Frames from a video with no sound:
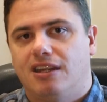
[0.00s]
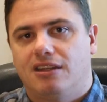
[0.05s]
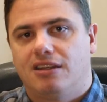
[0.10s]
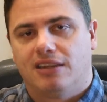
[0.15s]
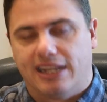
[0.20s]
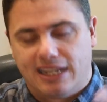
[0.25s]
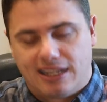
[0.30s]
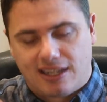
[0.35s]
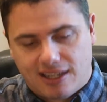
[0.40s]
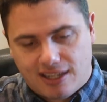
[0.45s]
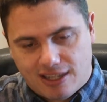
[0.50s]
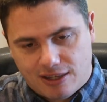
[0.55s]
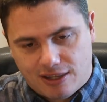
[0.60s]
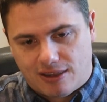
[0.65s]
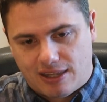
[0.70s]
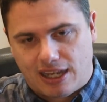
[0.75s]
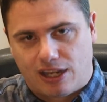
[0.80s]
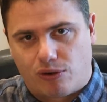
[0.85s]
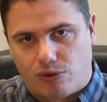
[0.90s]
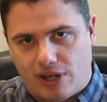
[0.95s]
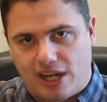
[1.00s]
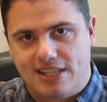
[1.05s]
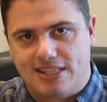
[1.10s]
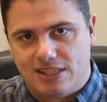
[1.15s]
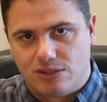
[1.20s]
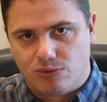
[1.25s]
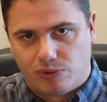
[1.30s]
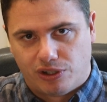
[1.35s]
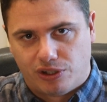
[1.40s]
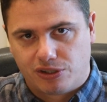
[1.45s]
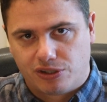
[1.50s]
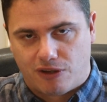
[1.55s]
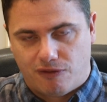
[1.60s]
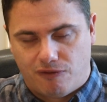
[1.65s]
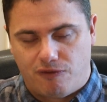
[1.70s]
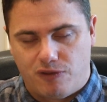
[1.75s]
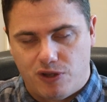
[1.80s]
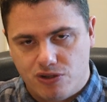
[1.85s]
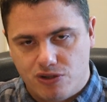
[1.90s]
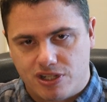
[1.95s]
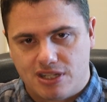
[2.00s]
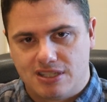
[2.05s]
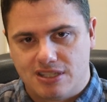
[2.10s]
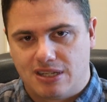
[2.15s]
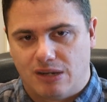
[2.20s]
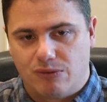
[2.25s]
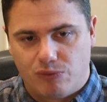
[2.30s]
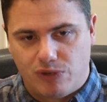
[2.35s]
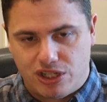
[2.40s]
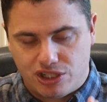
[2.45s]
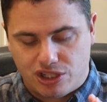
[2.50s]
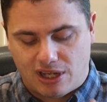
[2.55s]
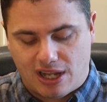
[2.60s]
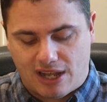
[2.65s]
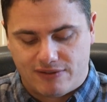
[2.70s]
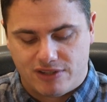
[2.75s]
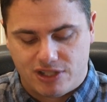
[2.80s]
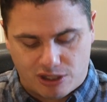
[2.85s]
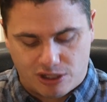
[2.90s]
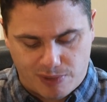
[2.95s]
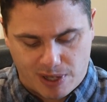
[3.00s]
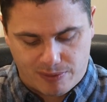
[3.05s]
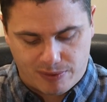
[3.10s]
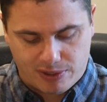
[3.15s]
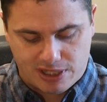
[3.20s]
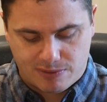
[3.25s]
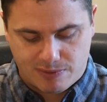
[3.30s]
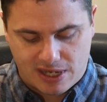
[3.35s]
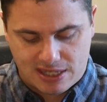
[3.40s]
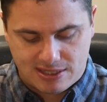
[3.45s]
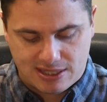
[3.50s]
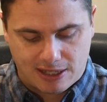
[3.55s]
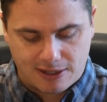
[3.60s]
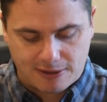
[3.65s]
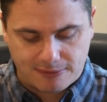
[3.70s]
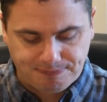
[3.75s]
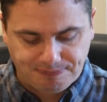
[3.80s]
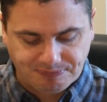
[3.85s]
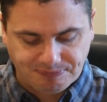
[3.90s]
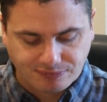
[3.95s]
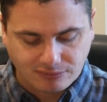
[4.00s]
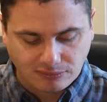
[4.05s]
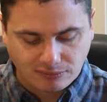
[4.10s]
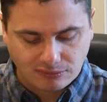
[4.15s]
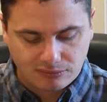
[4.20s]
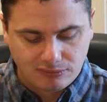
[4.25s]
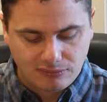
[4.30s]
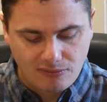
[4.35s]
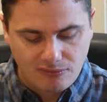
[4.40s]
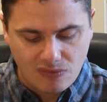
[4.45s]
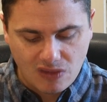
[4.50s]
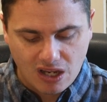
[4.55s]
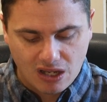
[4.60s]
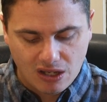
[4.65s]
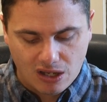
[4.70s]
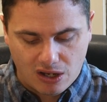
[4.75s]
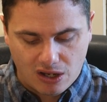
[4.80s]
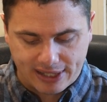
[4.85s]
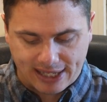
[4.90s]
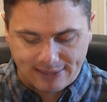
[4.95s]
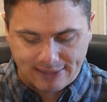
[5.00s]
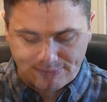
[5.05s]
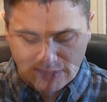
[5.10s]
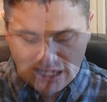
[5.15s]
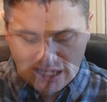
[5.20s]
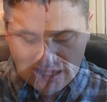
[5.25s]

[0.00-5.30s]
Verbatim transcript: Like it creates these real confusions, and we should have a general population mass standard. Okay.